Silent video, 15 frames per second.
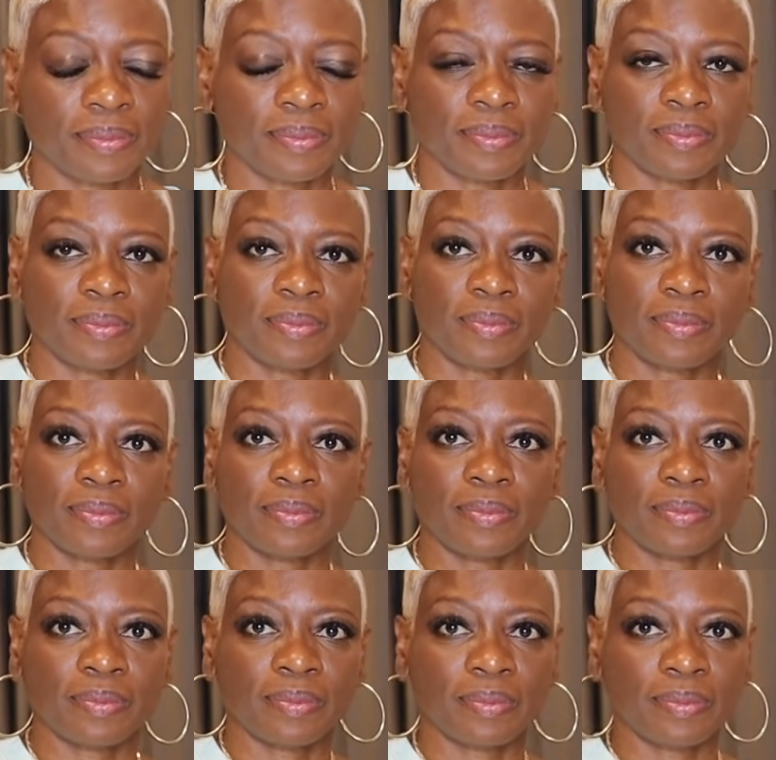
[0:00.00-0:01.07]

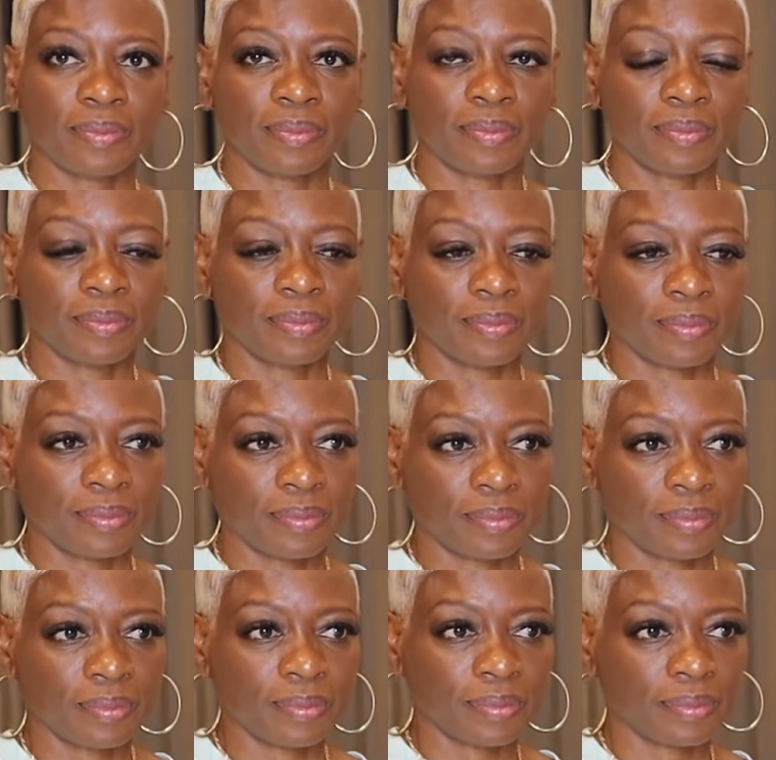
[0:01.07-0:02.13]

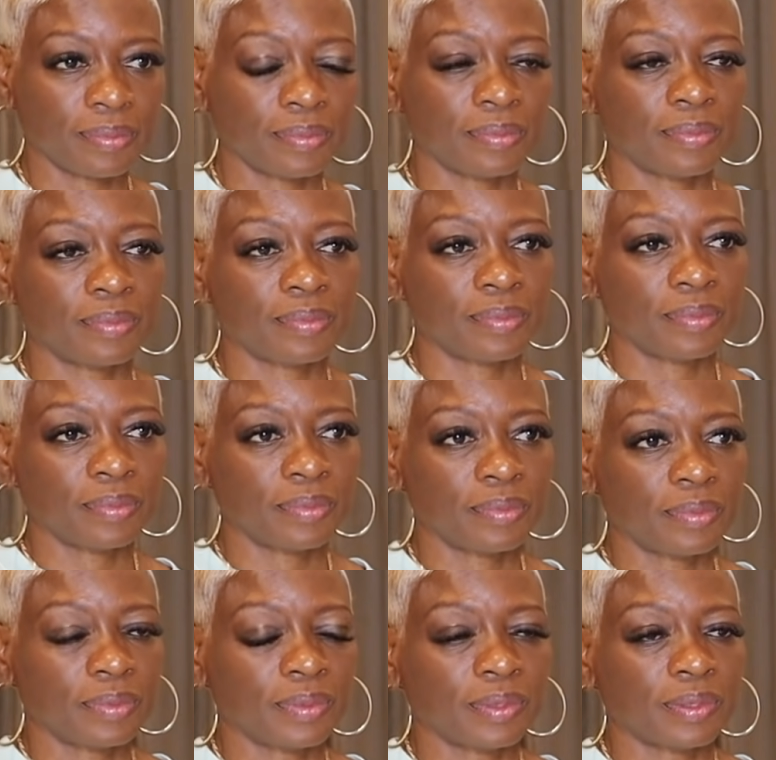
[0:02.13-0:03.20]

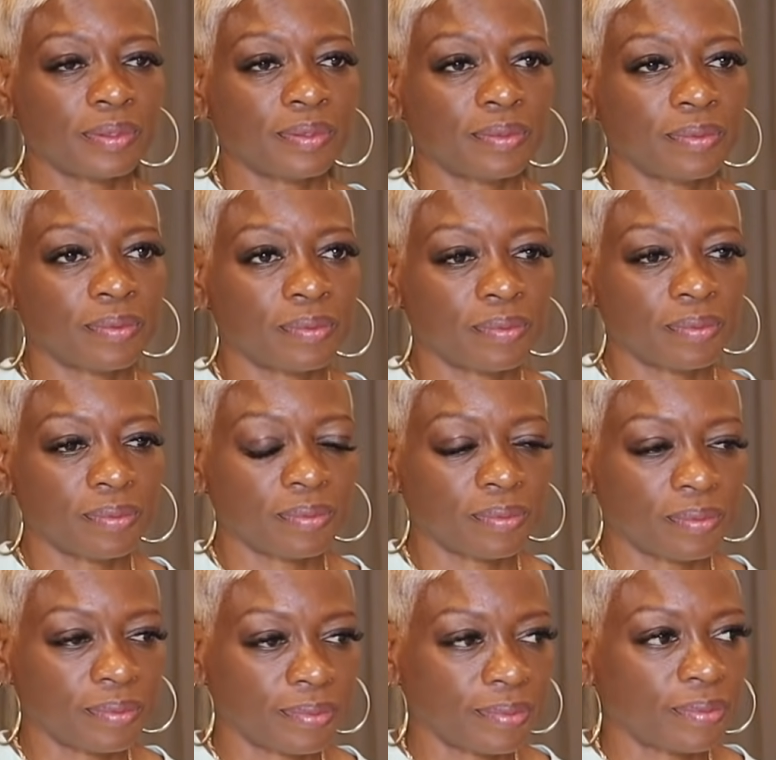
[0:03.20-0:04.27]

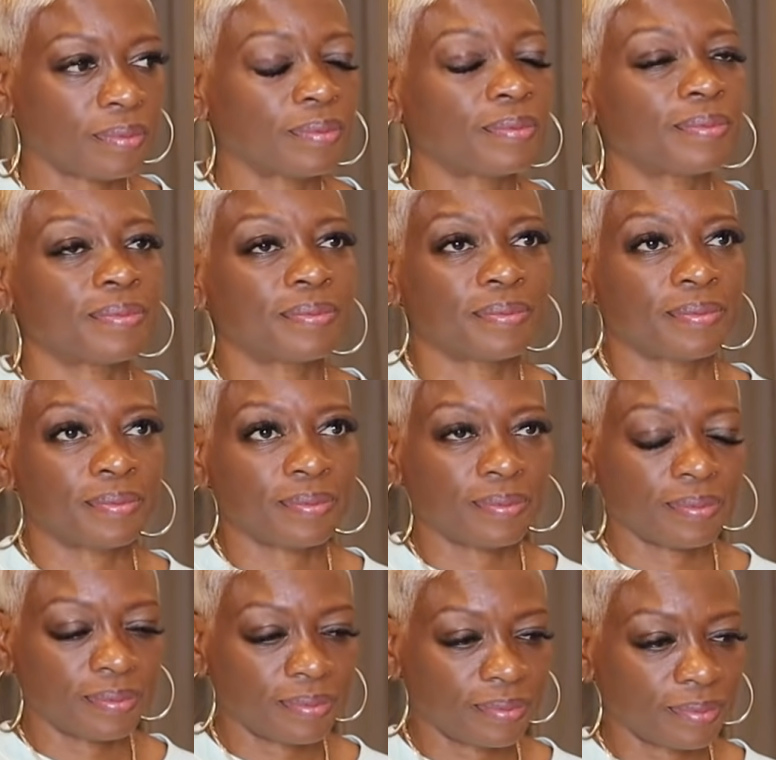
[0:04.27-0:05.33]

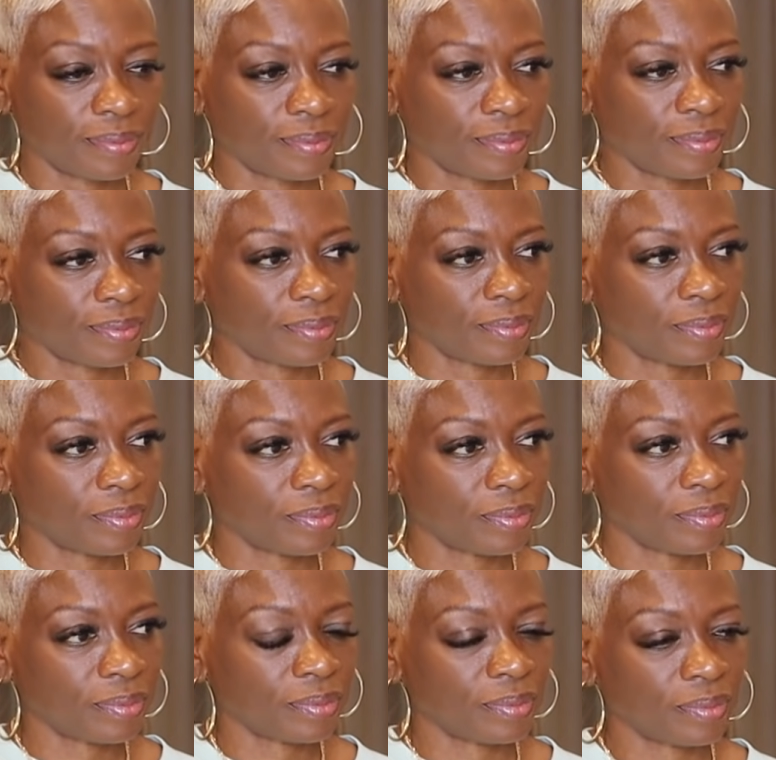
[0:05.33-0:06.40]

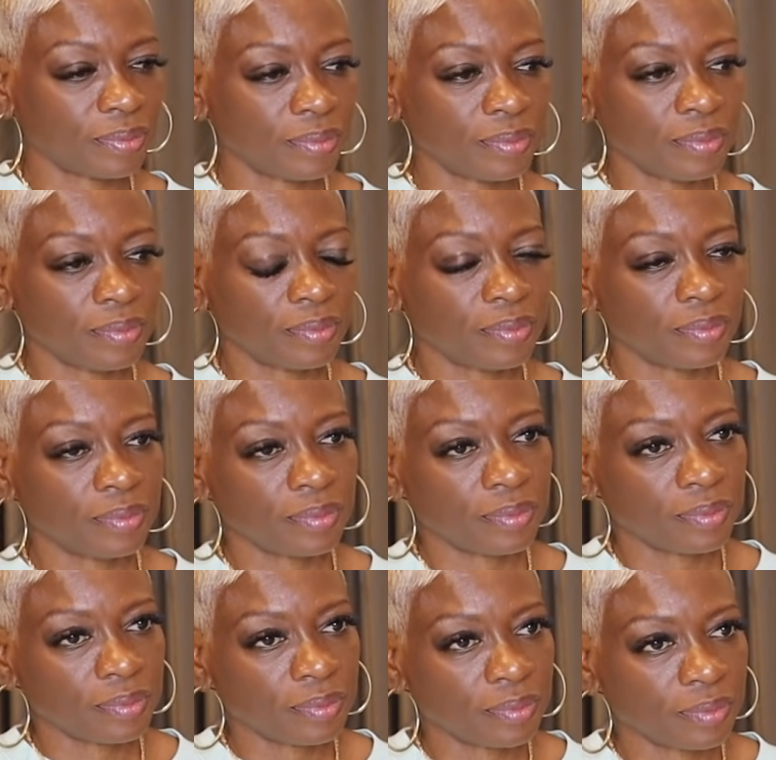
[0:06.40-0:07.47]

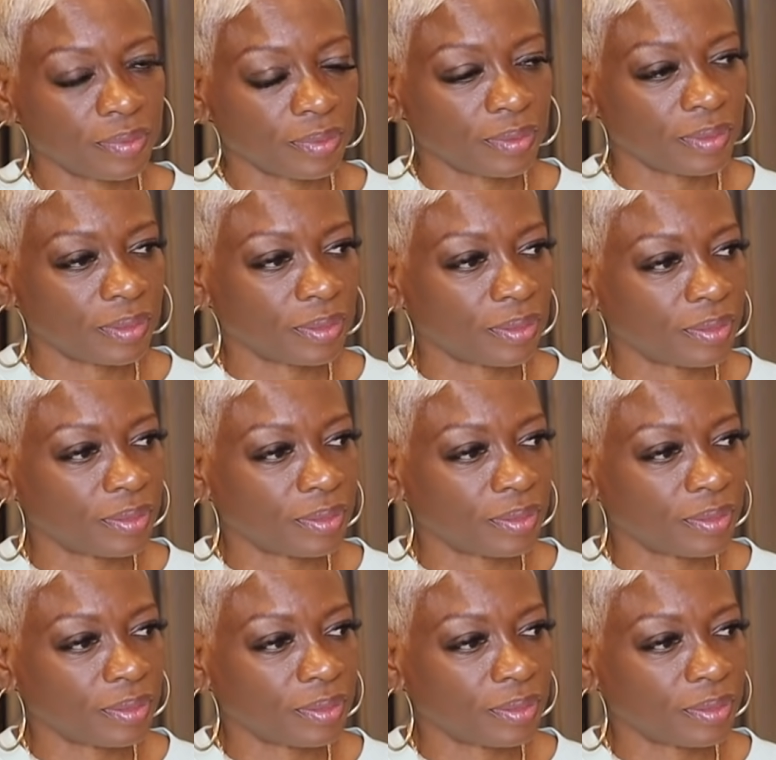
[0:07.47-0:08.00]
The person shown says nothing.